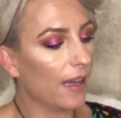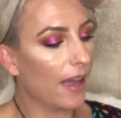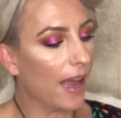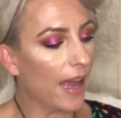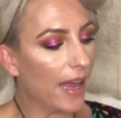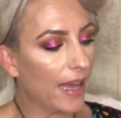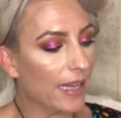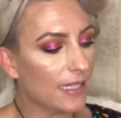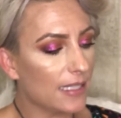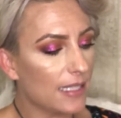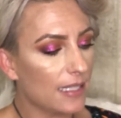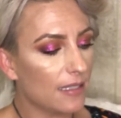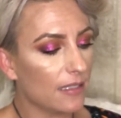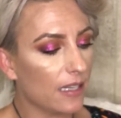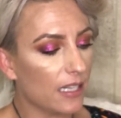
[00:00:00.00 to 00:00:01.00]
and
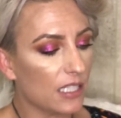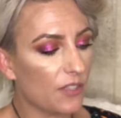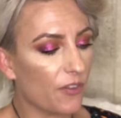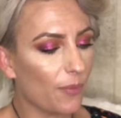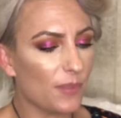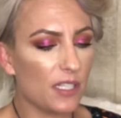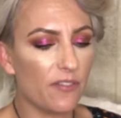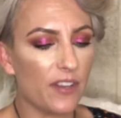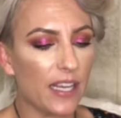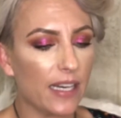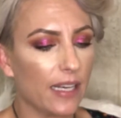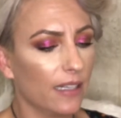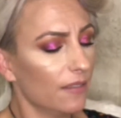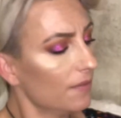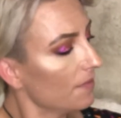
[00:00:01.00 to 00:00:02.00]
it's from
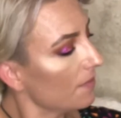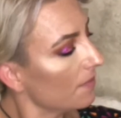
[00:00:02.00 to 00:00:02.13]
Devinah.